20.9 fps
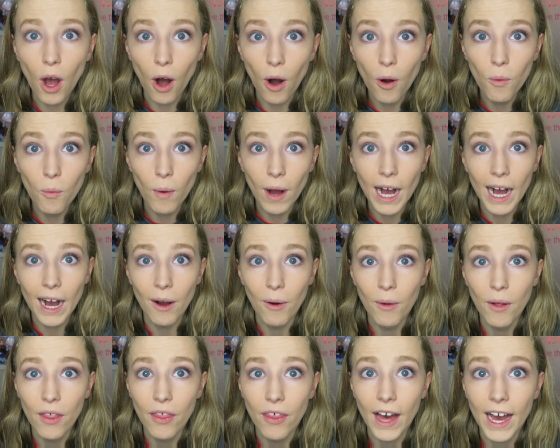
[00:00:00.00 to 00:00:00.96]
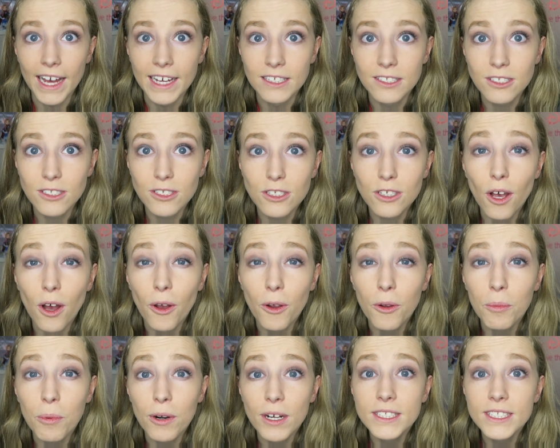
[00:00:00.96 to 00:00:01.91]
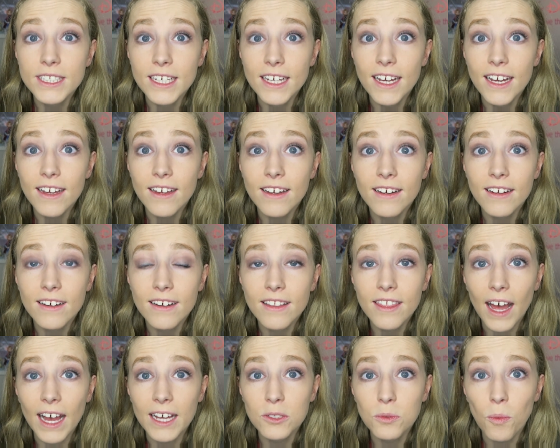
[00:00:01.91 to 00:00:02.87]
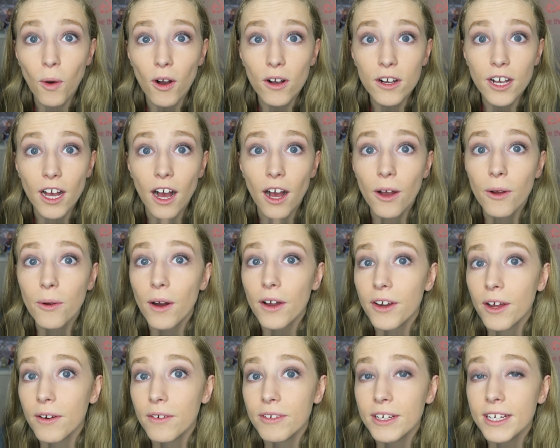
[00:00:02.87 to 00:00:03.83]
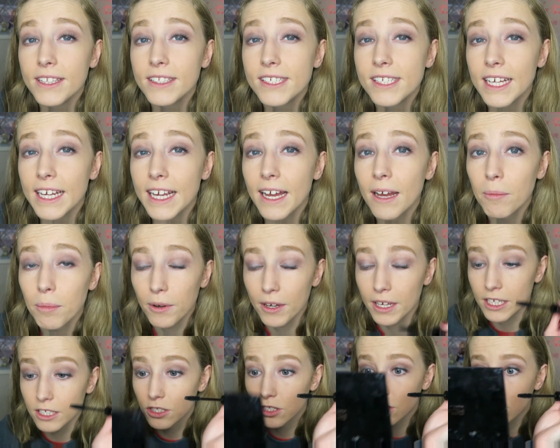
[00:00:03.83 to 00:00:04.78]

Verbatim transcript: Oh wow, that is so pretty. That is one coat, I don't know if you can see it, but it's